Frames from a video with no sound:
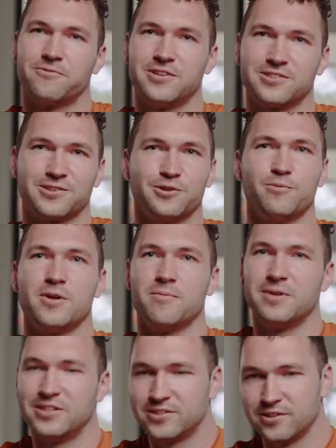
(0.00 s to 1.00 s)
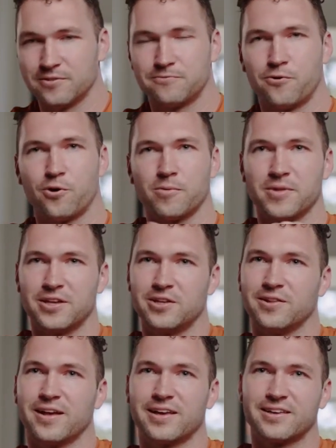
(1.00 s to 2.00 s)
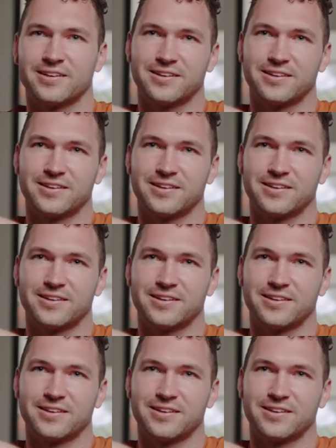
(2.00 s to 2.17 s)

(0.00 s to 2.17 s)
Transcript: this aluminum into the form that you like.